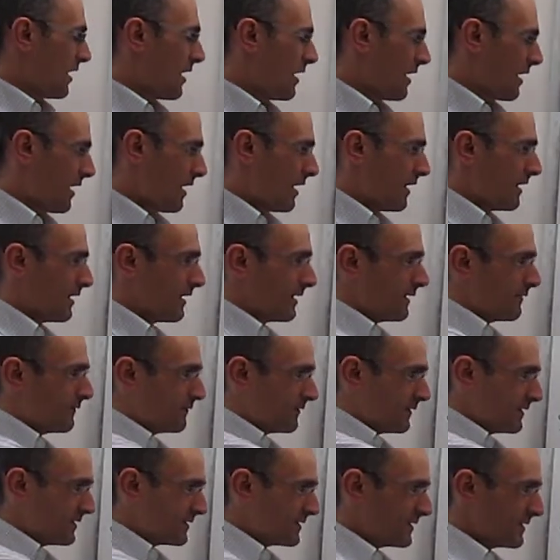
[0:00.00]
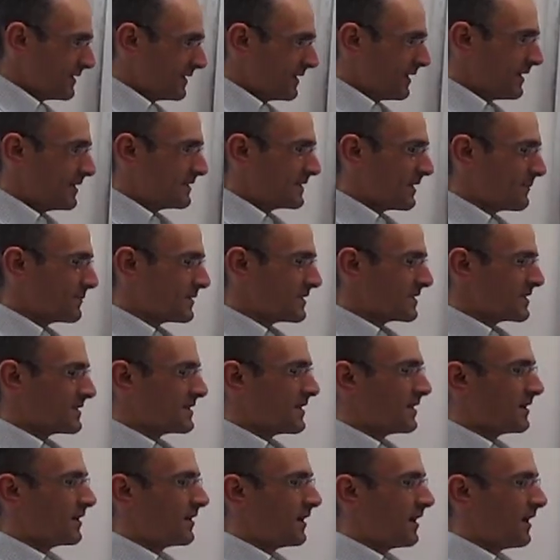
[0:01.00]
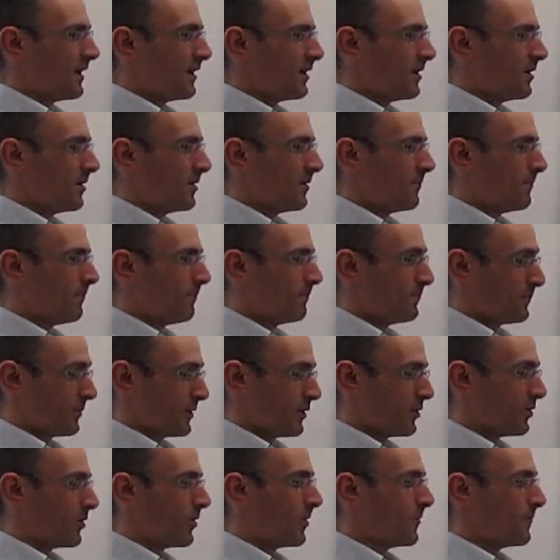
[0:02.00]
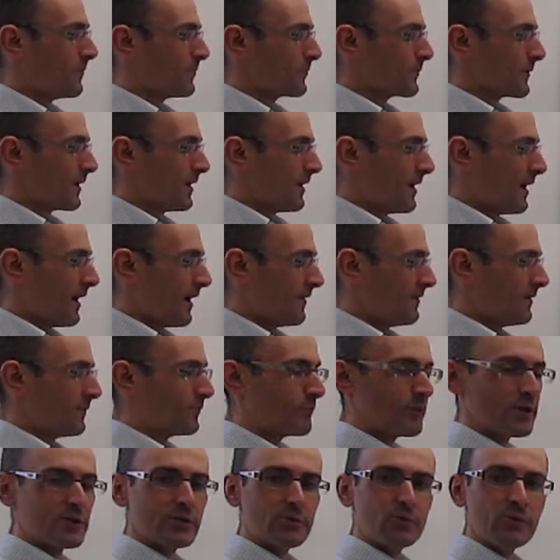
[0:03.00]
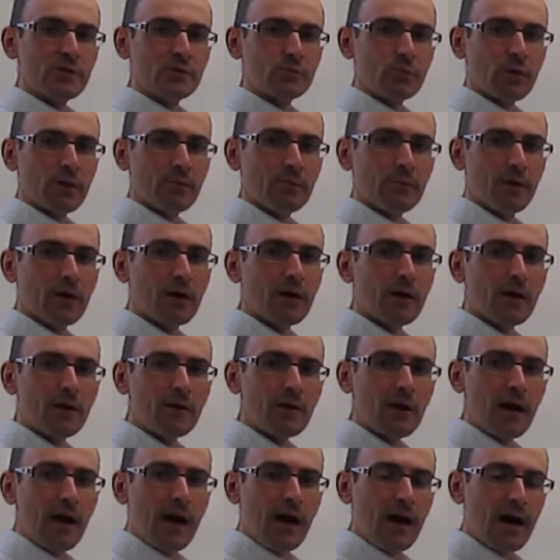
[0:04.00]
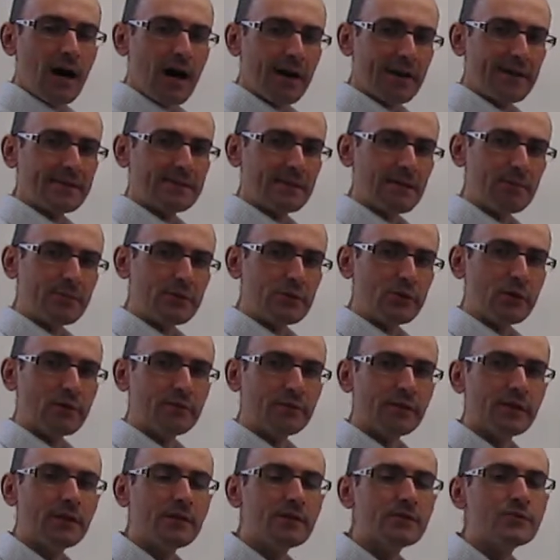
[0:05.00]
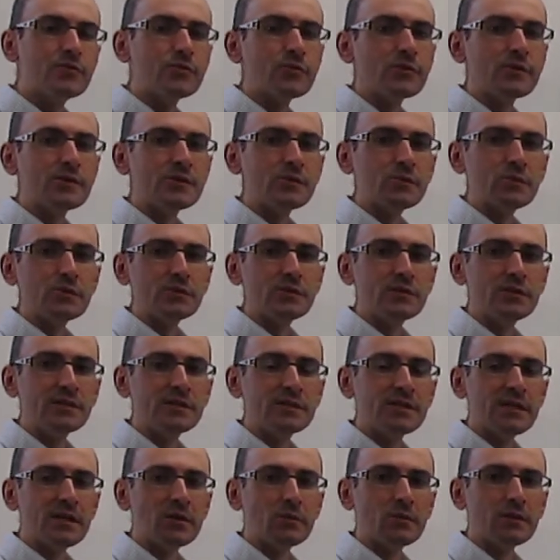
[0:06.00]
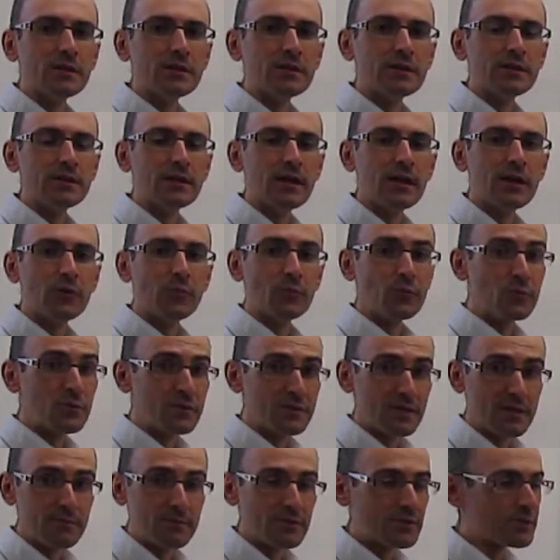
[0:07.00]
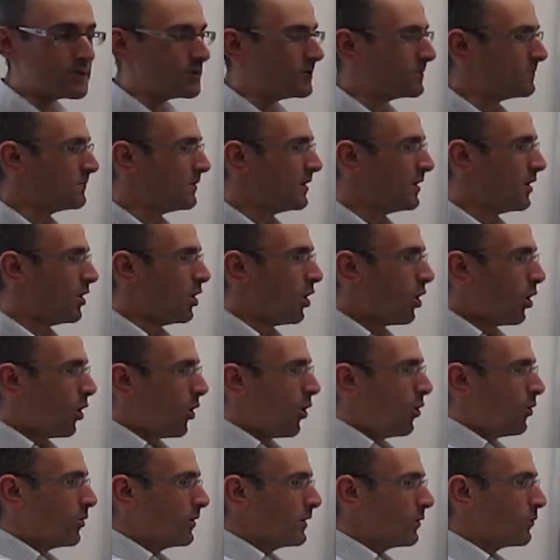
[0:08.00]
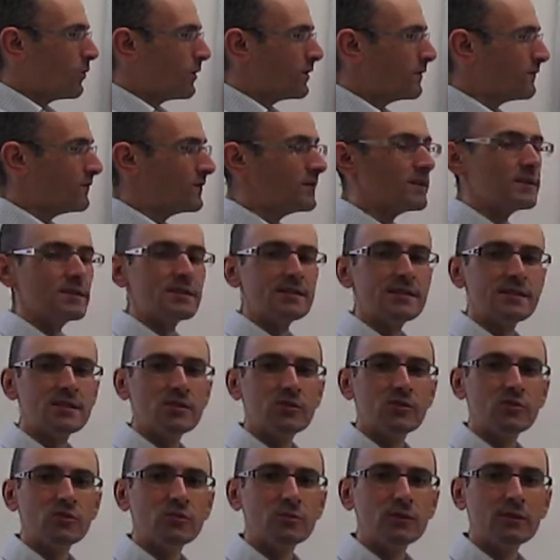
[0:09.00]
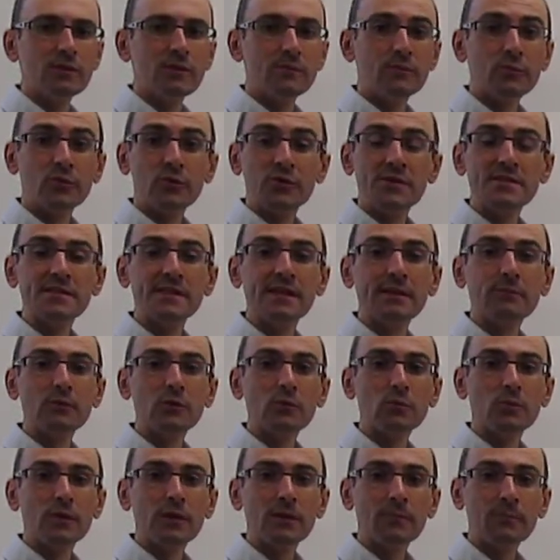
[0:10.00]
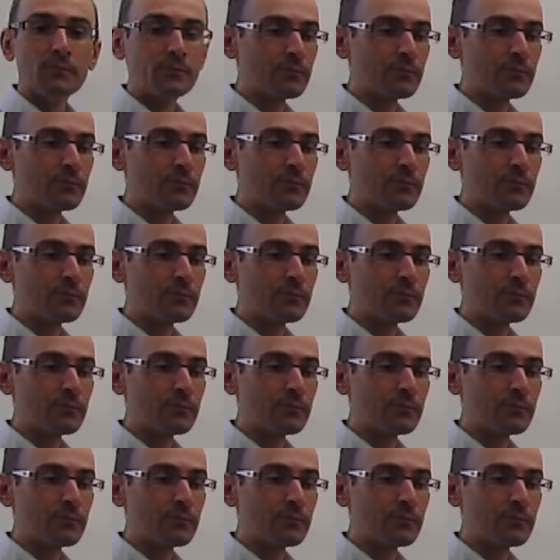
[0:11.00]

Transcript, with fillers: Uh, if these uh, substances are, are pure and the pressure is one bar, at a temperature of interest, which is generally a room temperature, only one of these is going to be the more stable one.